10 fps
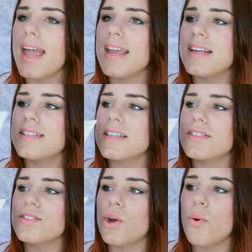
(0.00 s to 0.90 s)
And
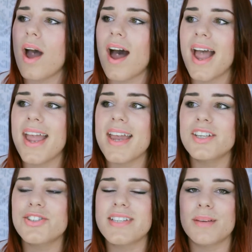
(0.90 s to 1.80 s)
so
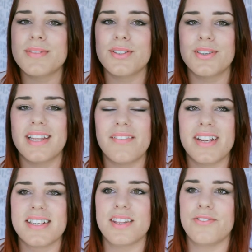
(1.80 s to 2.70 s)
I just absolutely love
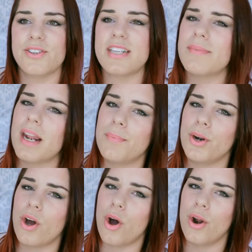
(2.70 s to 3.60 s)
it. The first time that I
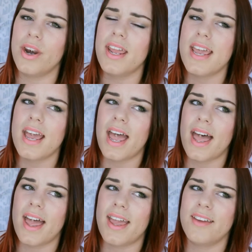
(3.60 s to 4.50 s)
put it on,
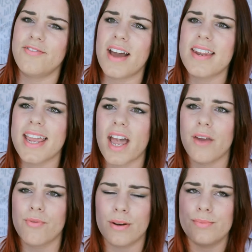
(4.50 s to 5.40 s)
uh, it felt like
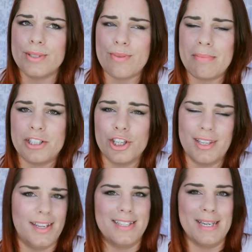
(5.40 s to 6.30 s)
I rub was rubbing chili